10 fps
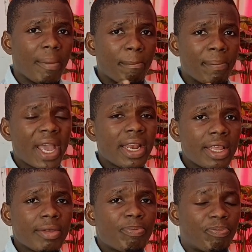
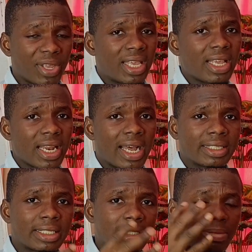Many
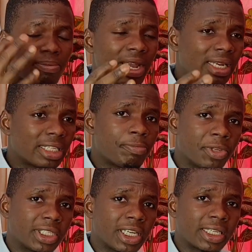beginners make this
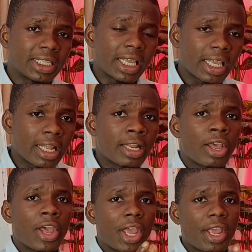mistake thinking
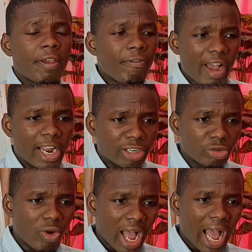if I
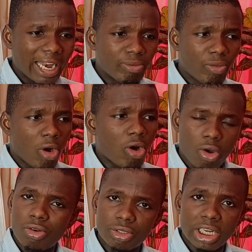should add more
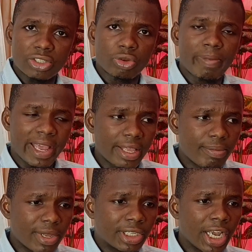contrast to my
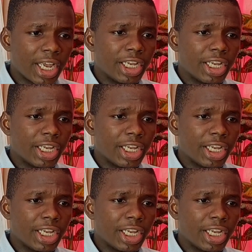image,